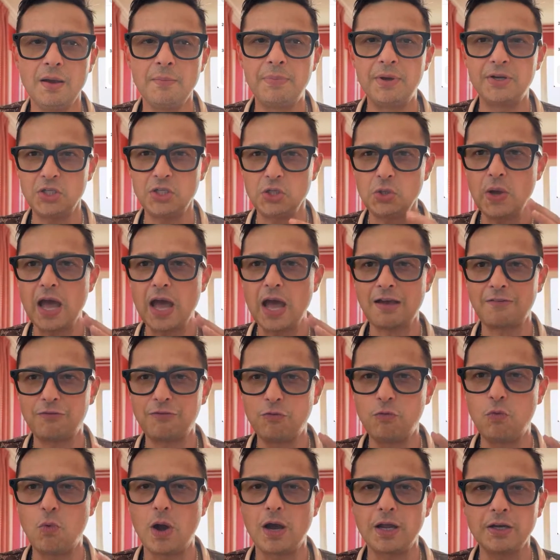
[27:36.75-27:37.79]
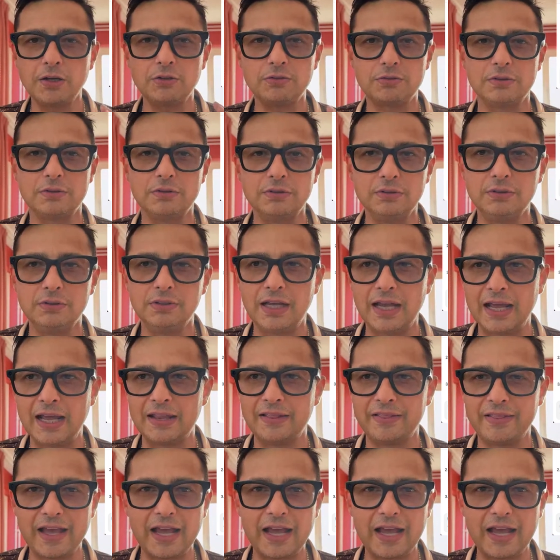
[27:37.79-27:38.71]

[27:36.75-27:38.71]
but you have one rule, and